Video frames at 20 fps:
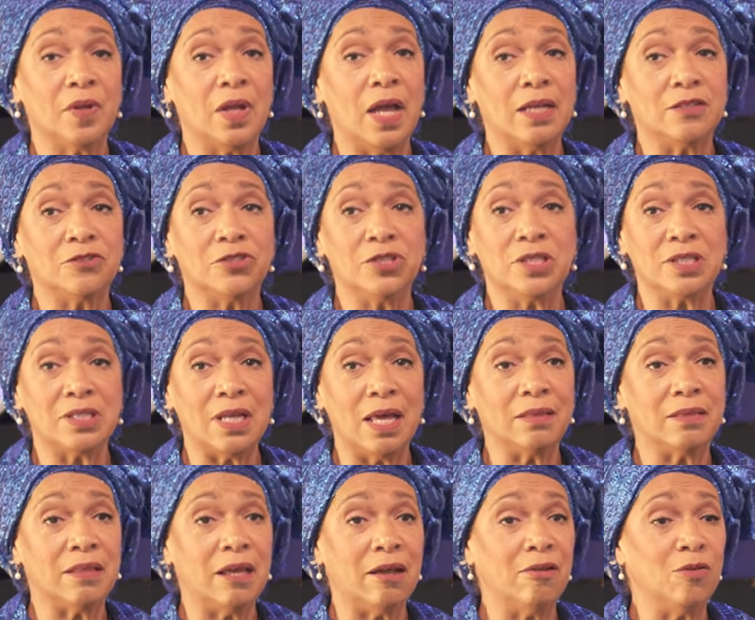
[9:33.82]
and she
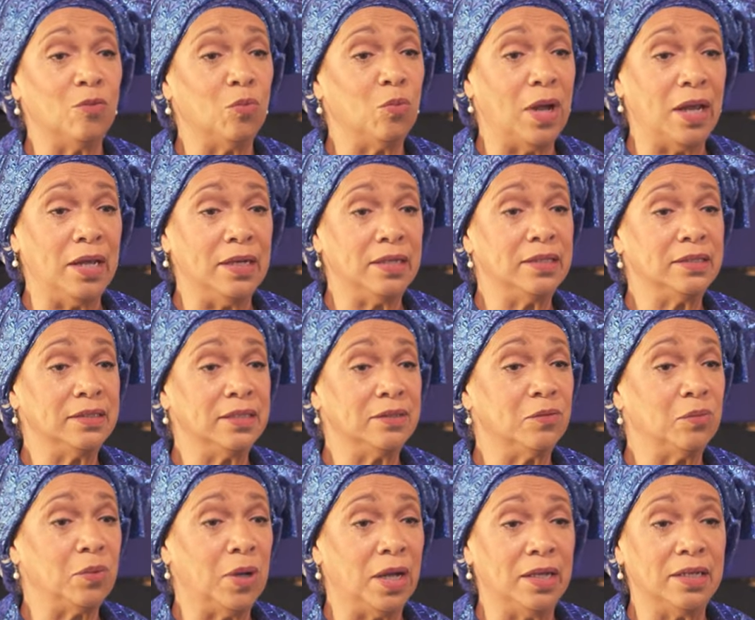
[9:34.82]
sat there and waited
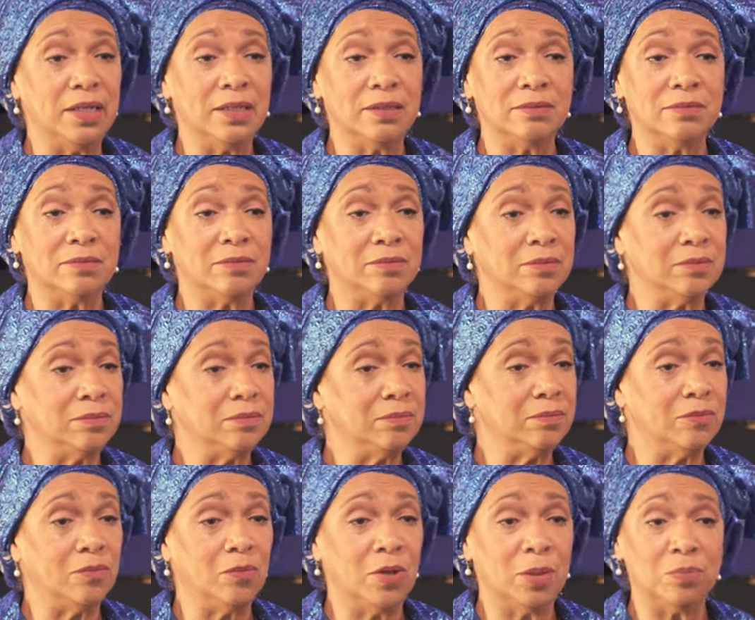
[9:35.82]
and waited. And
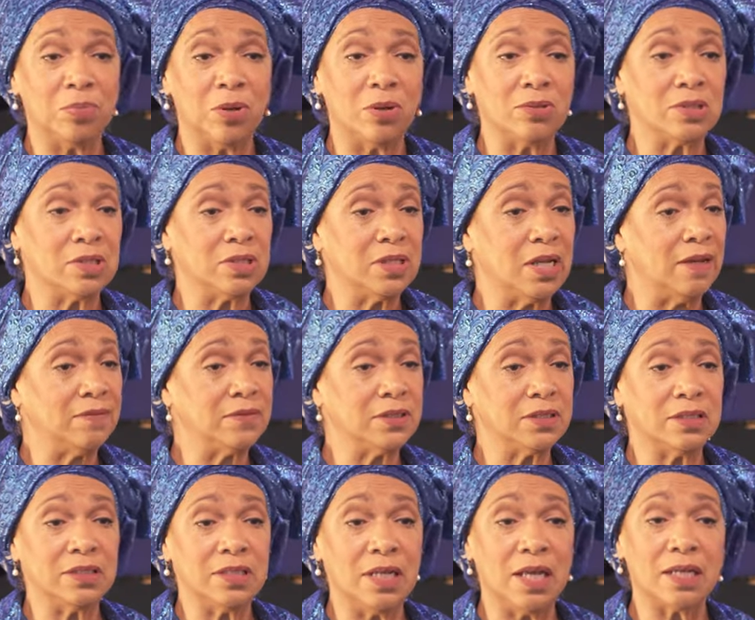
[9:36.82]
one person after
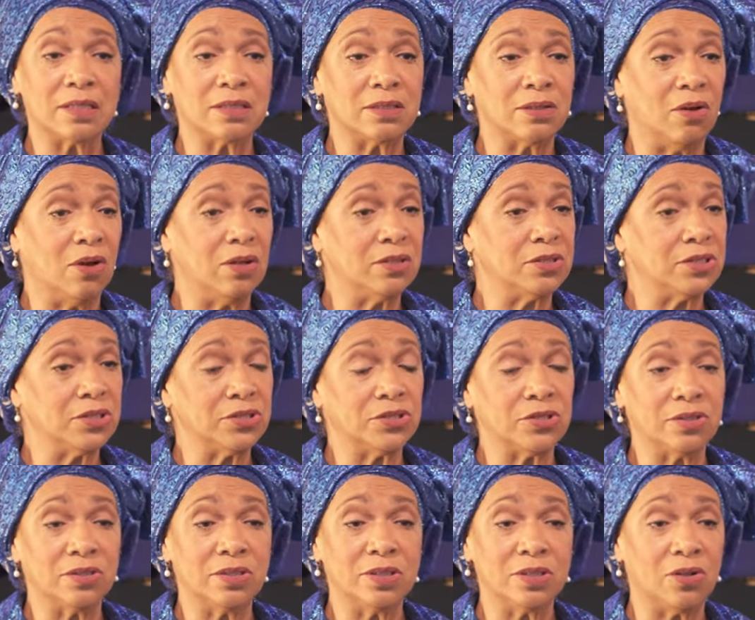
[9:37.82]
the next
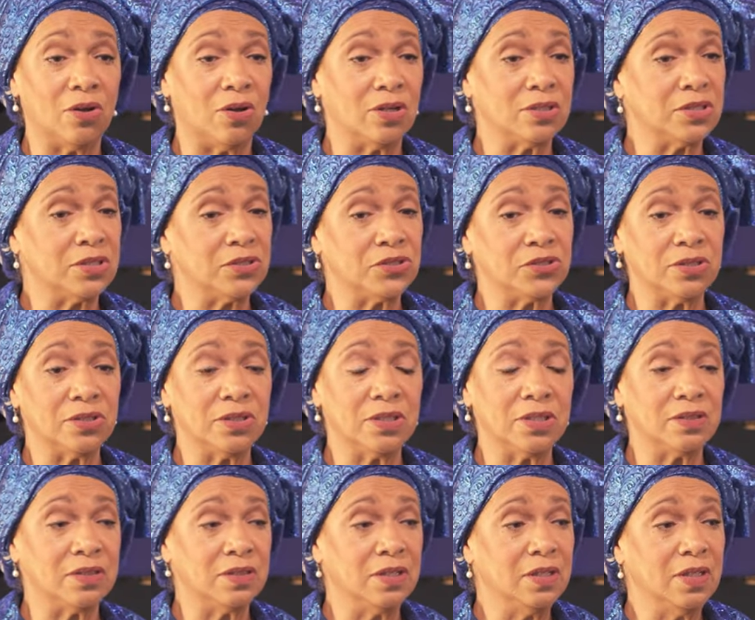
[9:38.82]
auditioned and auditioned.
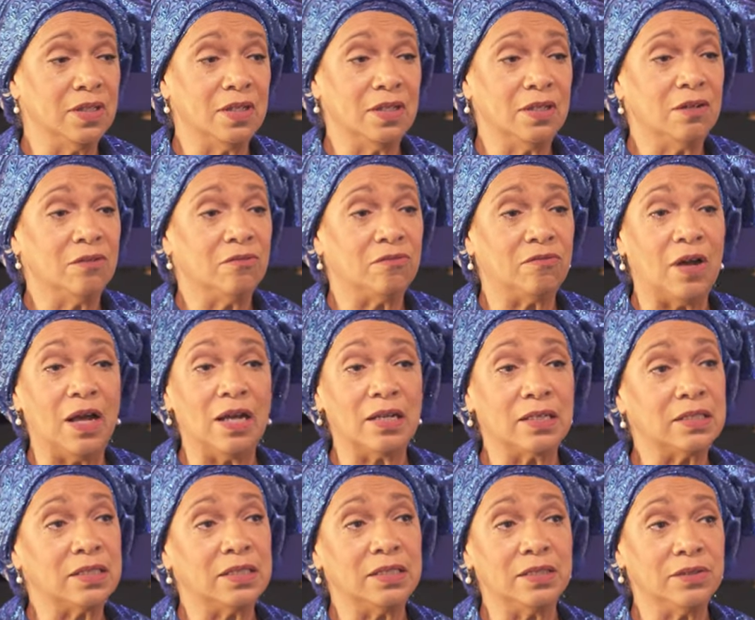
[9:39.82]
And
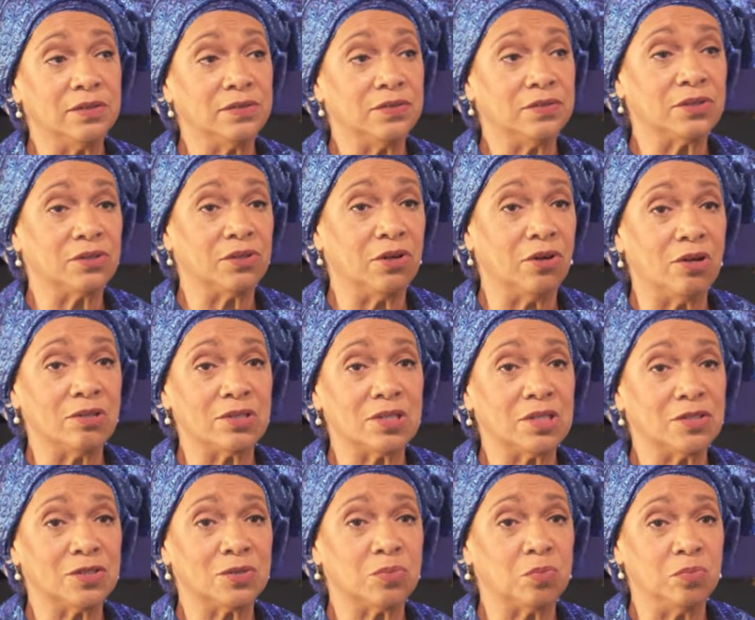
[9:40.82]
finally, the girl
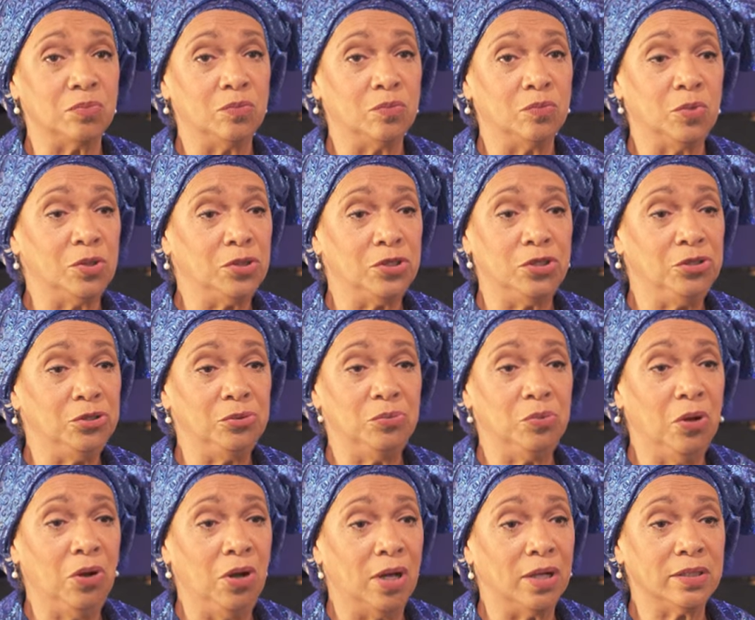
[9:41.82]
says, what do you
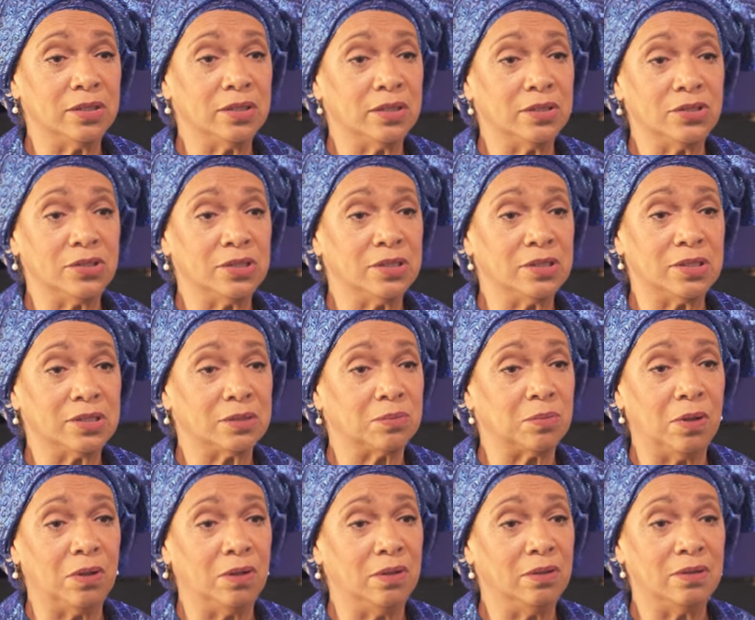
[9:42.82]
want? And she says,
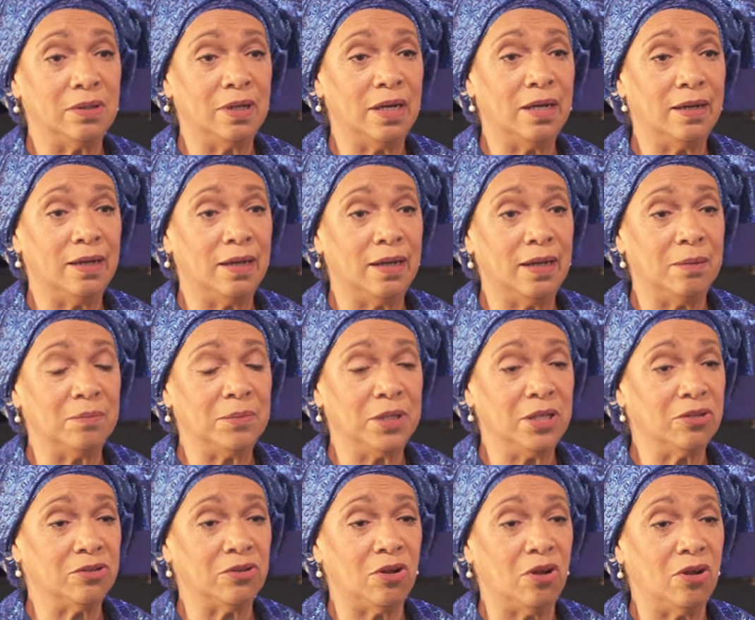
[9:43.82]
Well, I'm
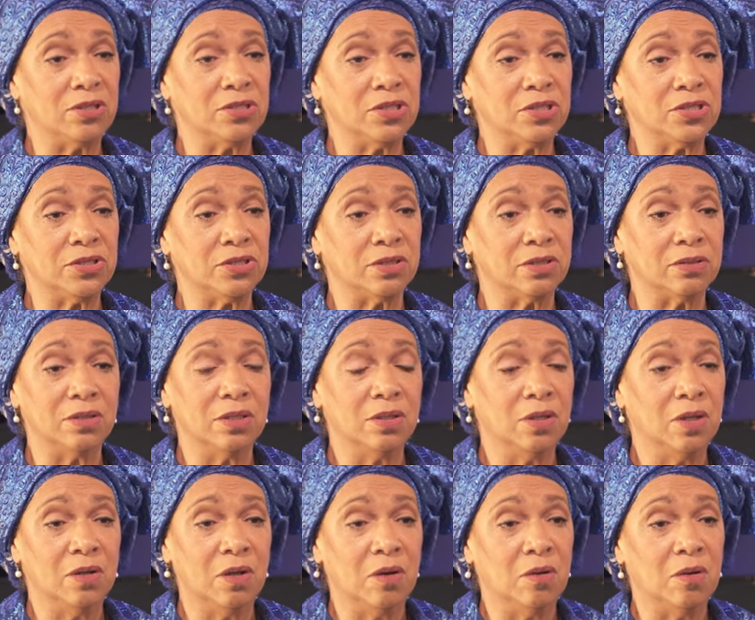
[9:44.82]
here to audition.
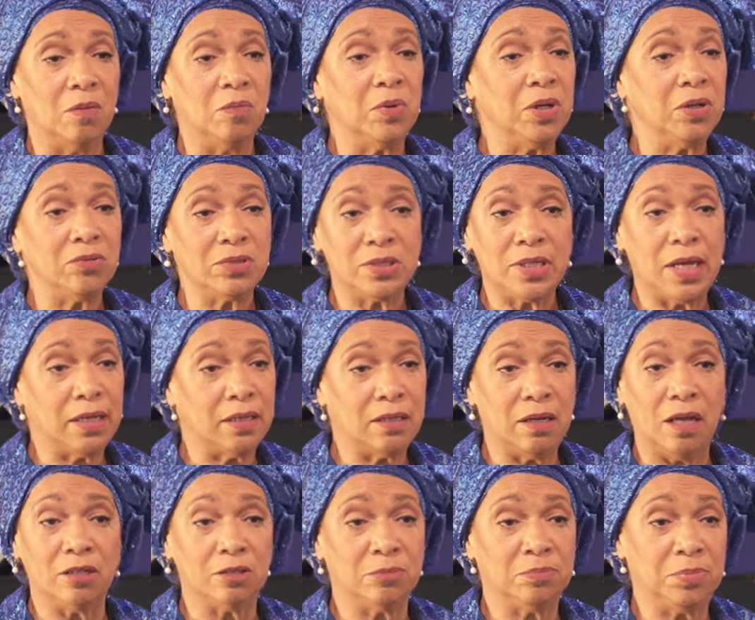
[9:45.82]
Well, we don't take
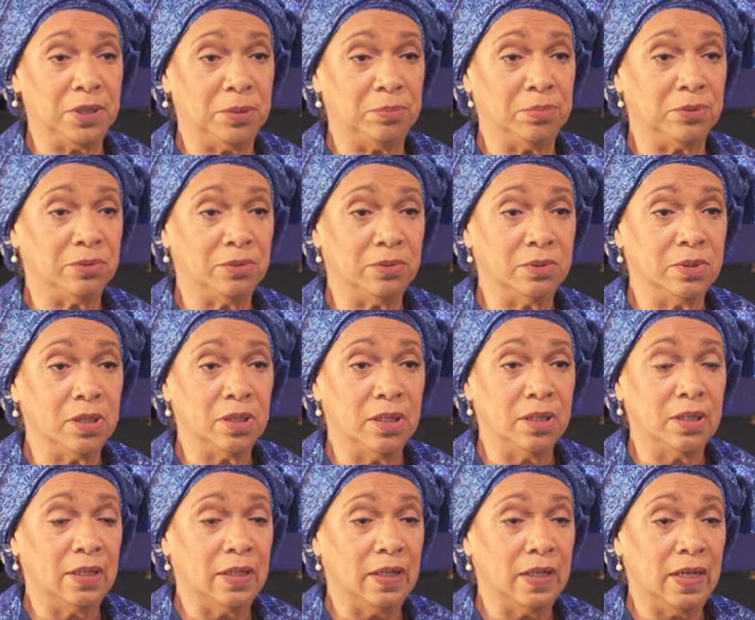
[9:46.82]
colored people,
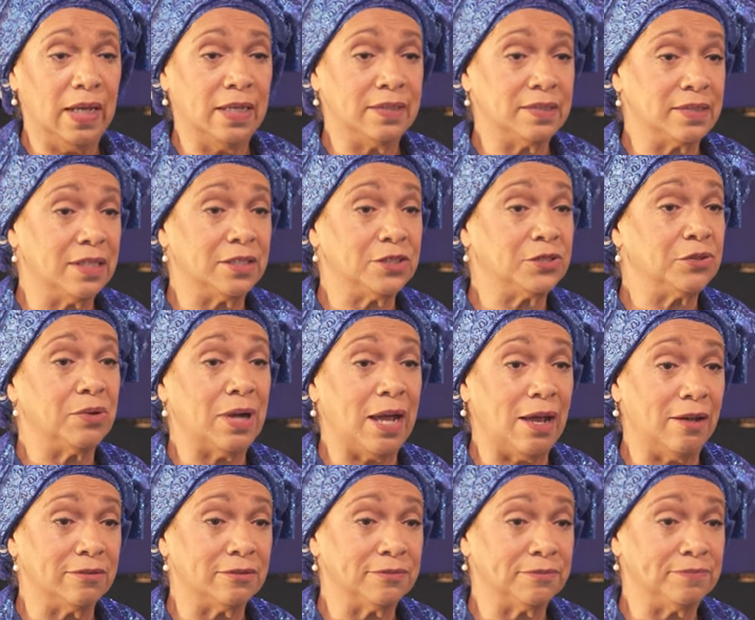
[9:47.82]
and sent her
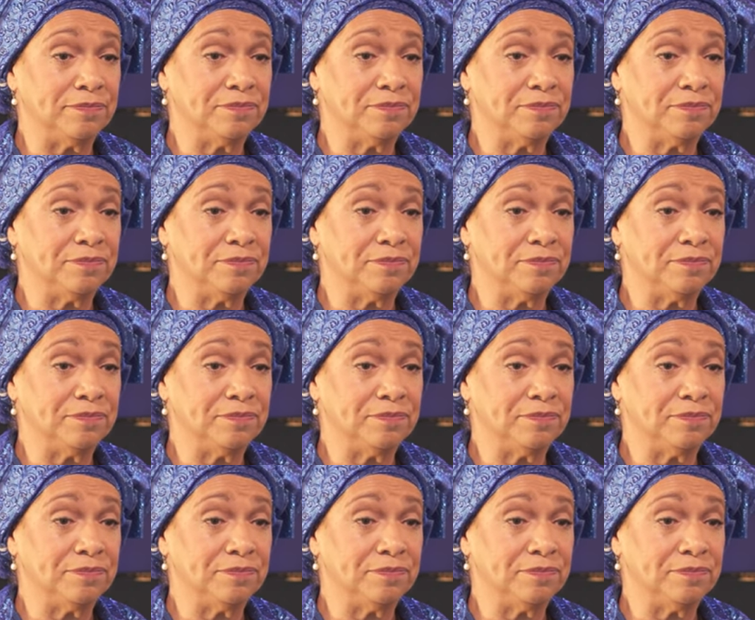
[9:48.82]
out.